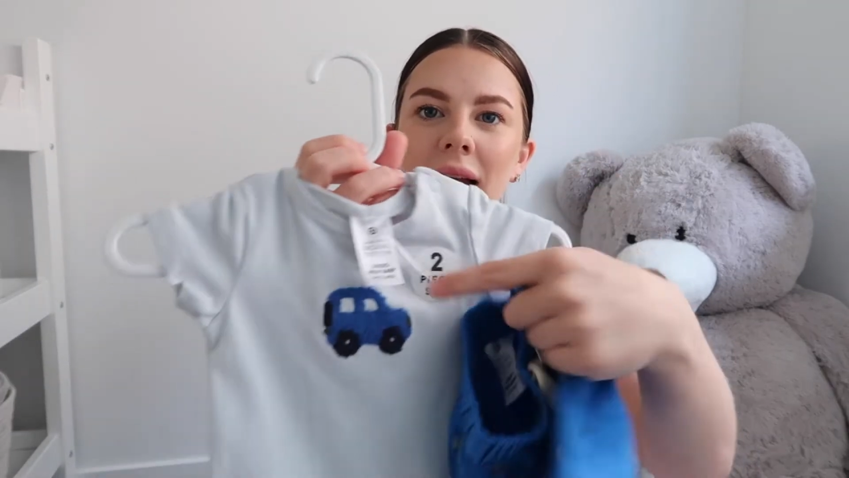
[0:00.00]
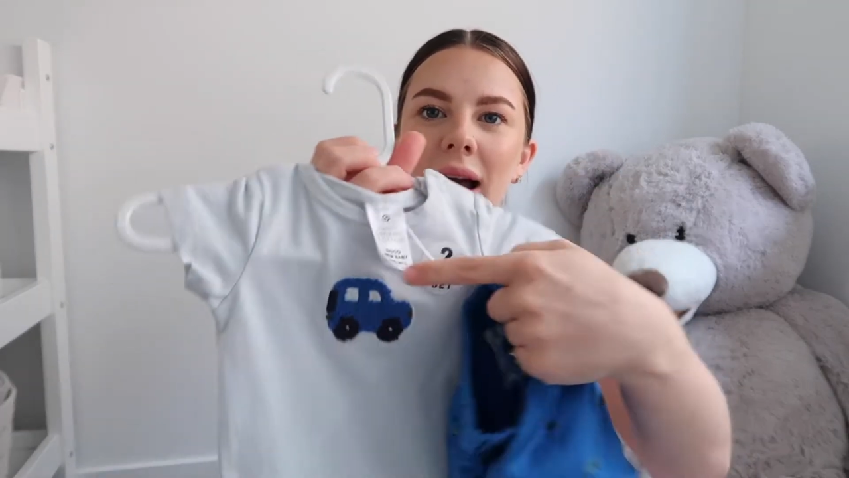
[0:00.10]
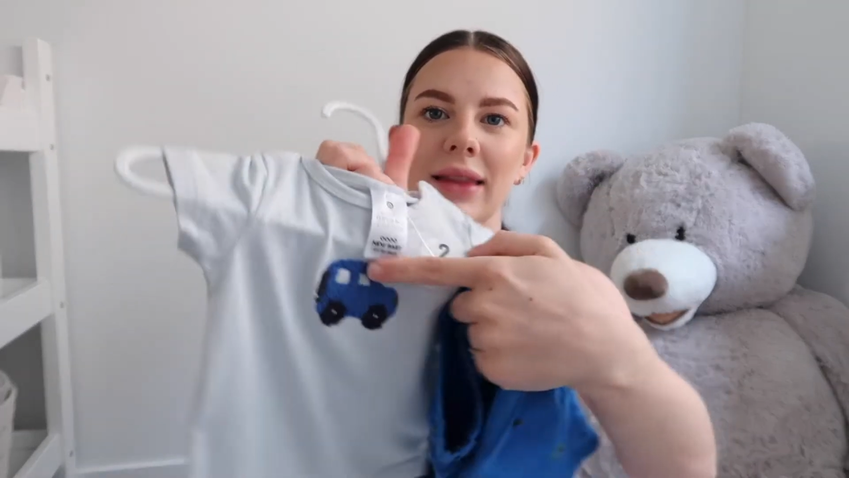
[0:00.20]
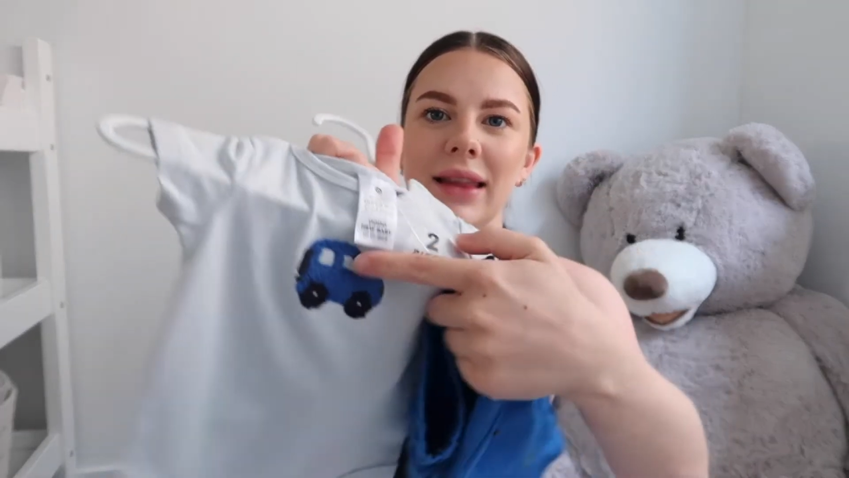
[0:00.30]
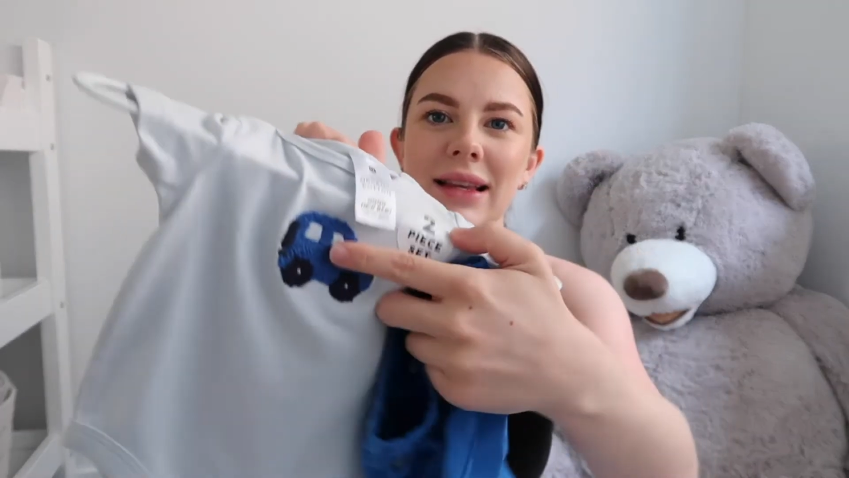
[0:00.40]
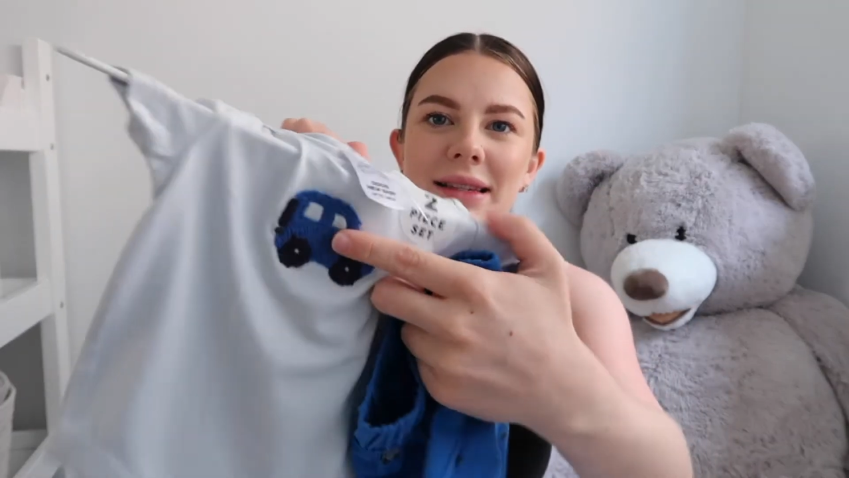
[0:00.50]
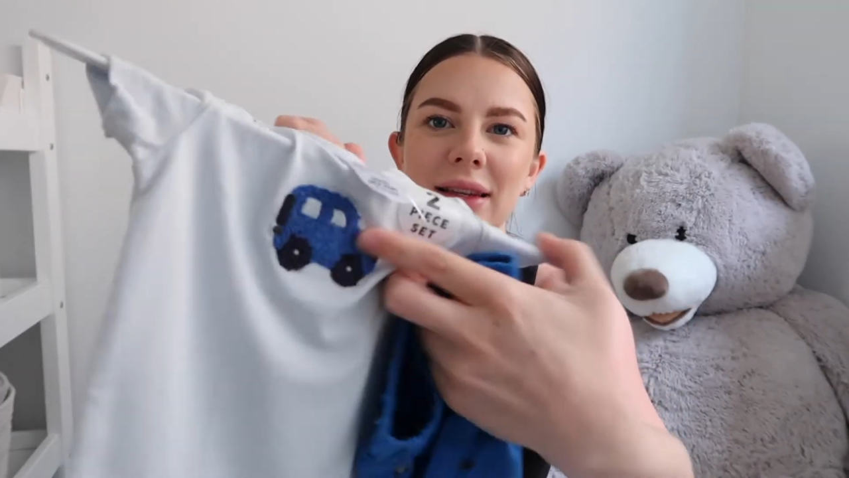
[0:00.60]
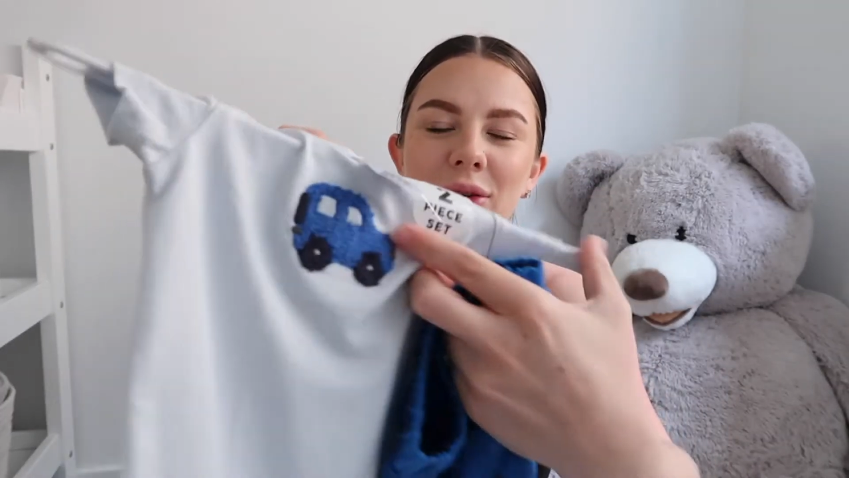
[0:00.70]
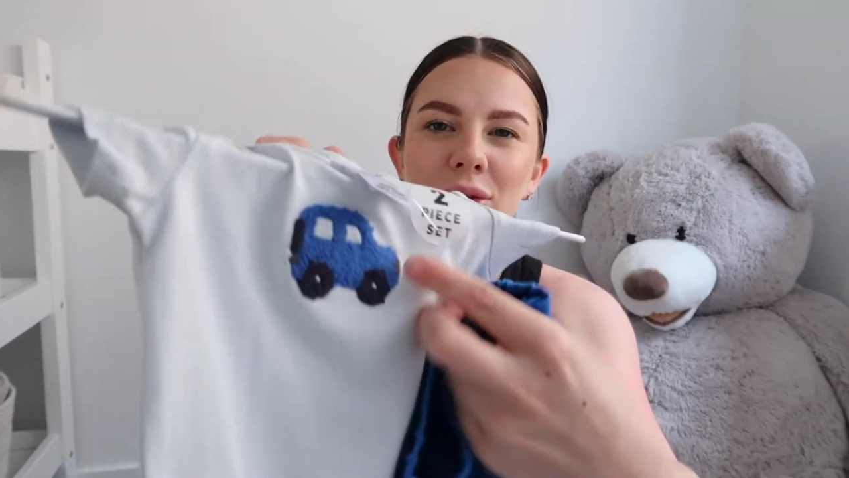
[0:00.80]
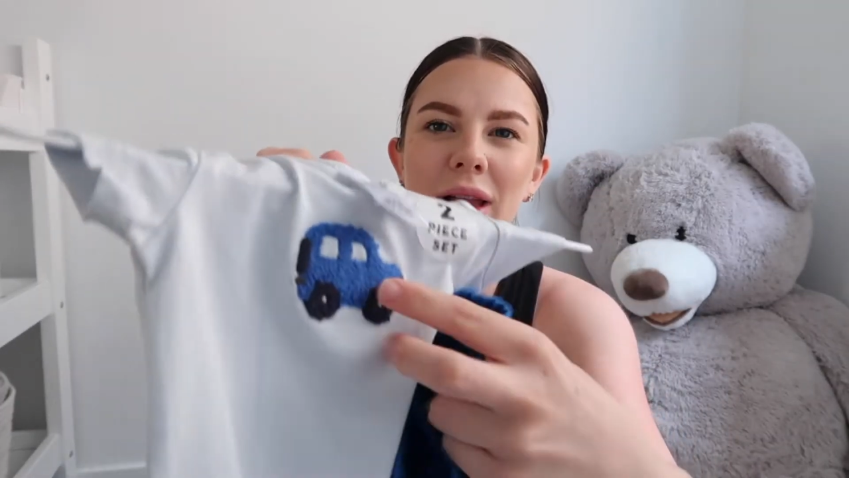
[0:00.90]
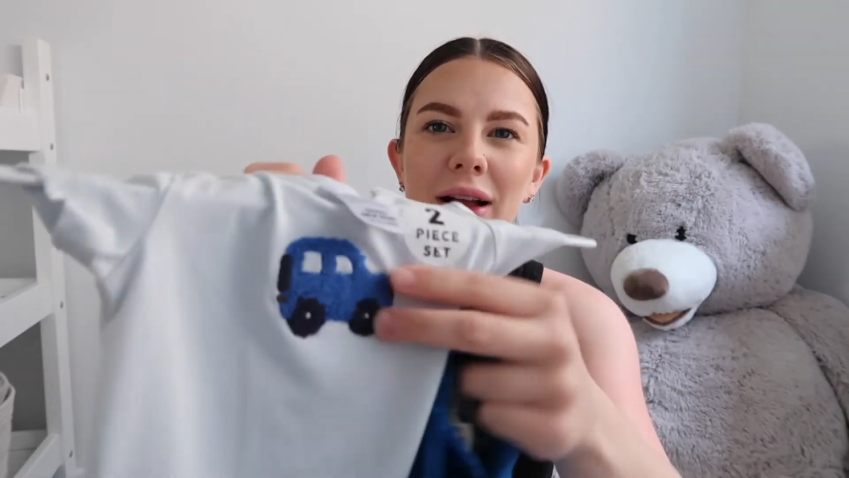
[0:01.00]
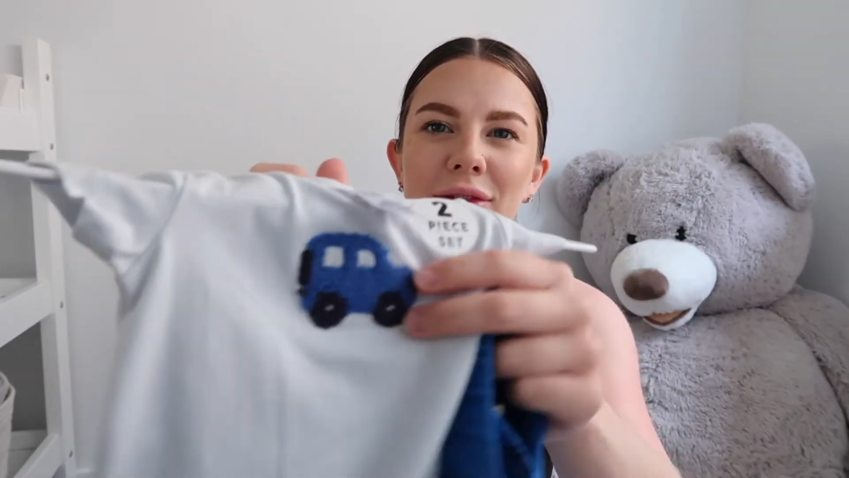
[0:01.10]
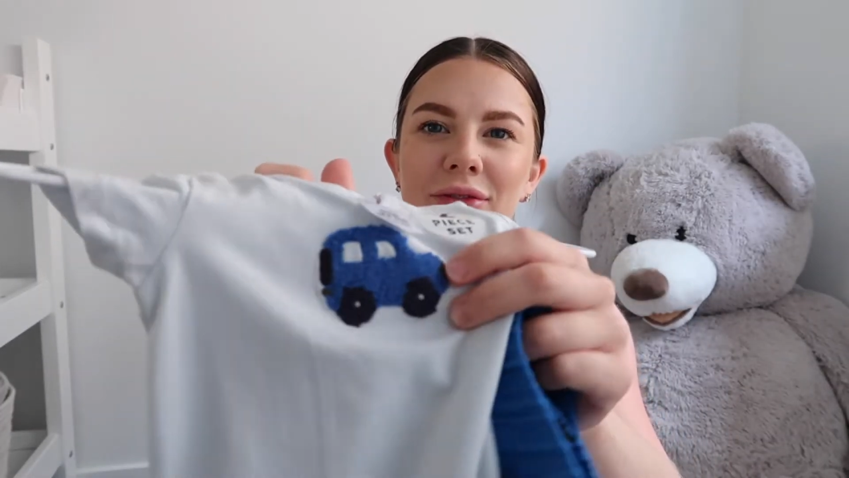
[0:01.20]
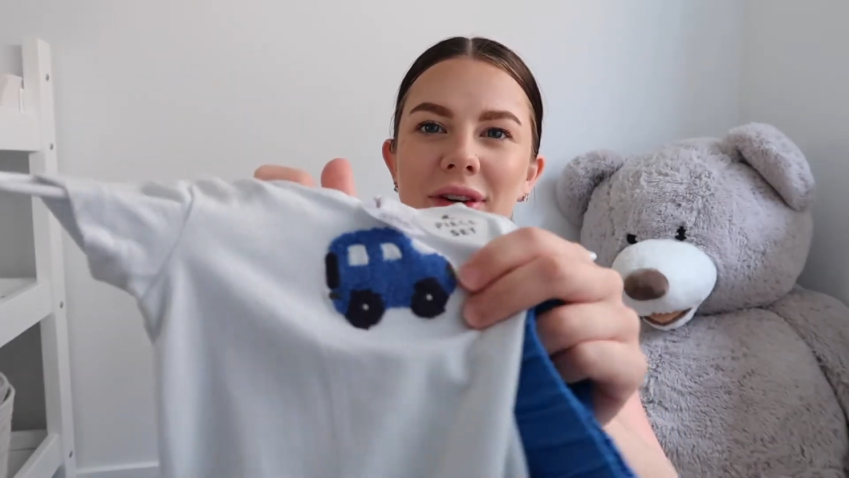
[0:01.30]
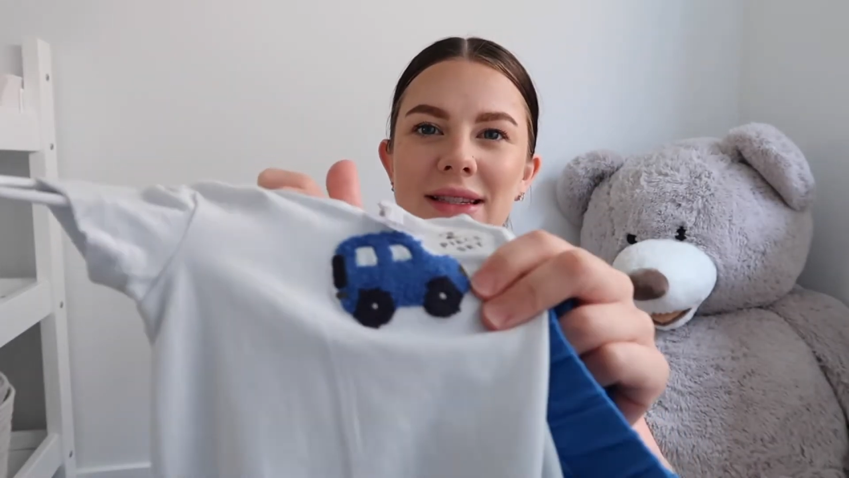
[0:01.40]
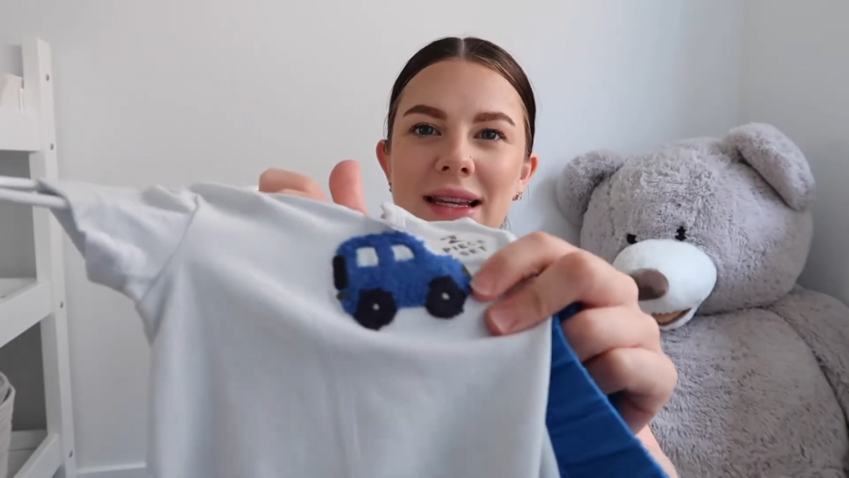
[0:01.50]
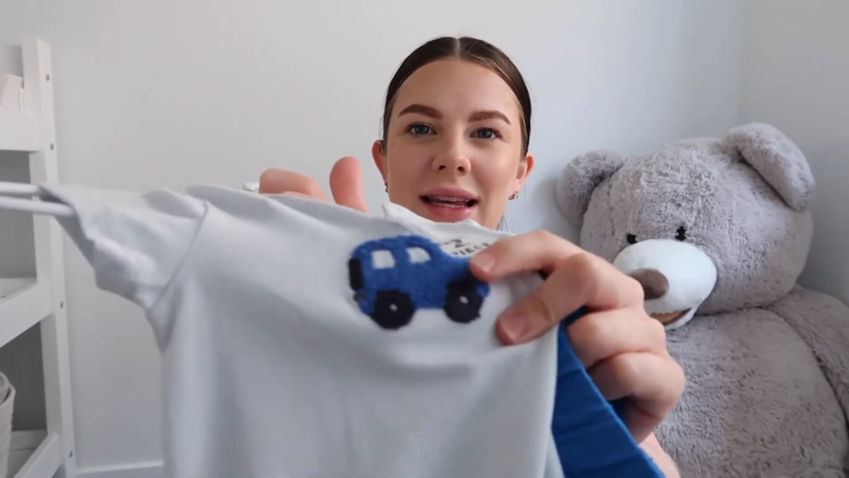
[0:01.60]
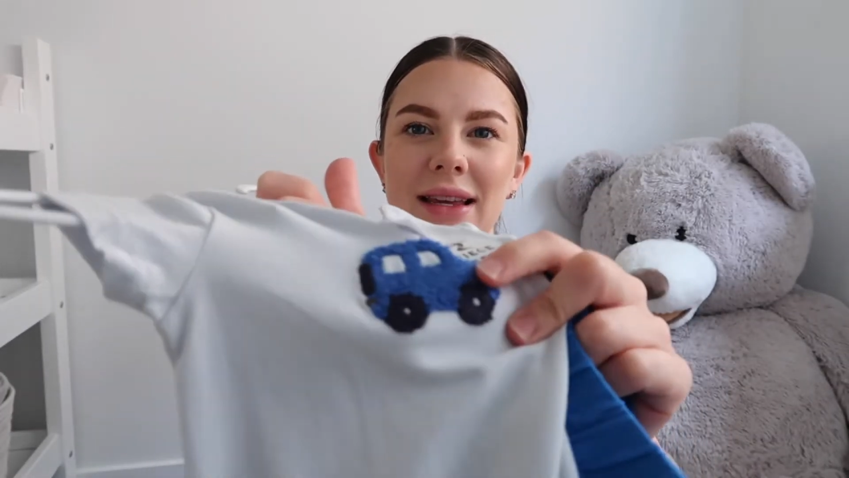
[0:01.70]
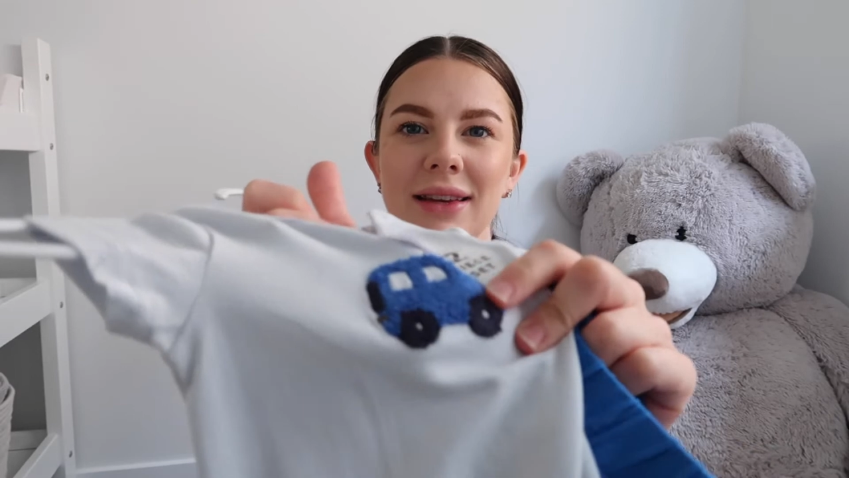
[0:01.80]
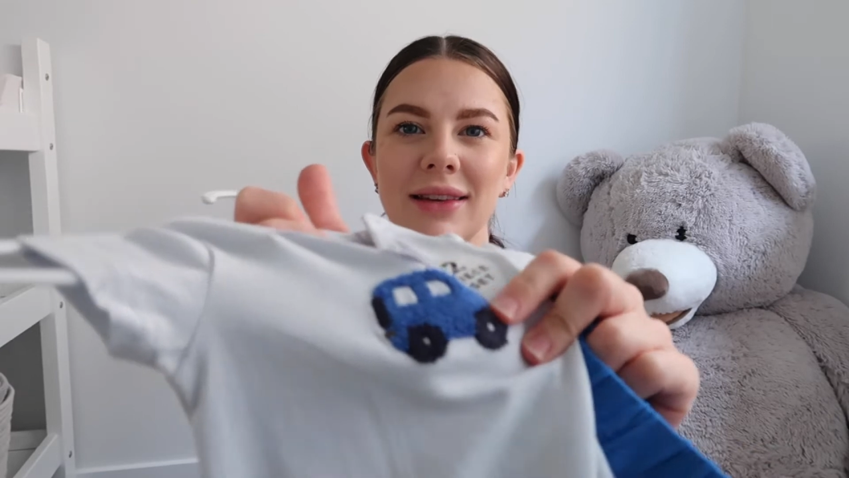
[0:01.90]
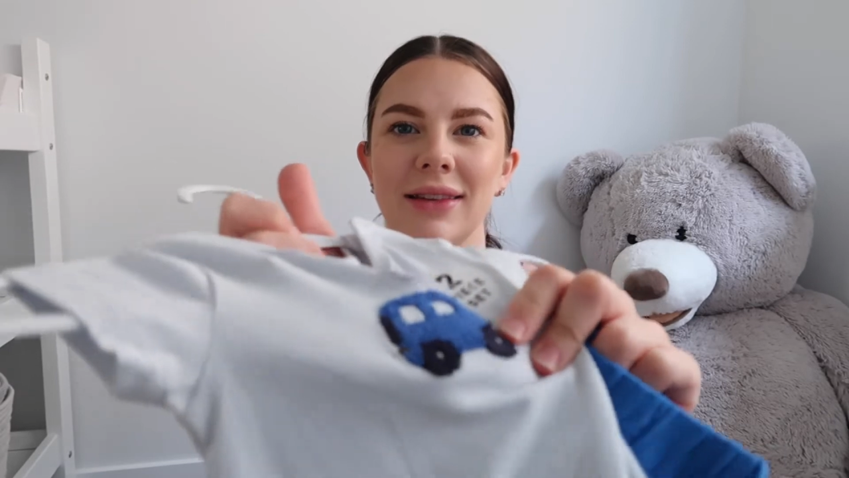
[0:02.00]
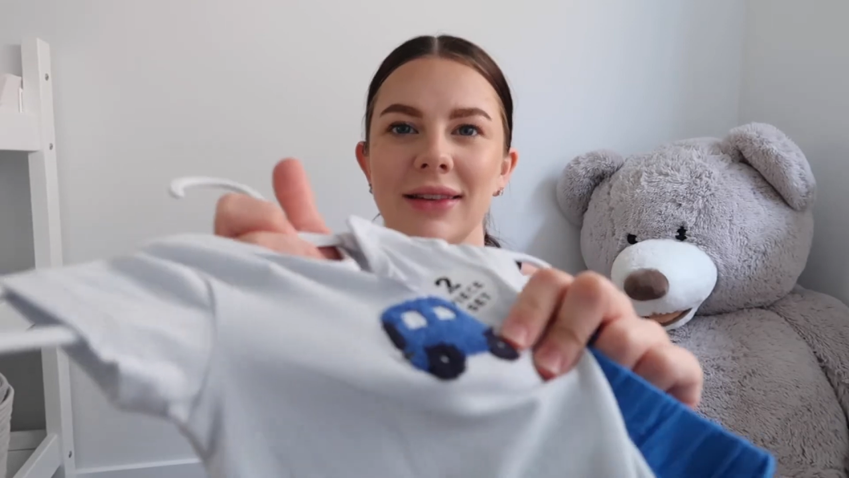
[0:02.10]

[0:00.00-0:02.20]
And then this little like fuzzy,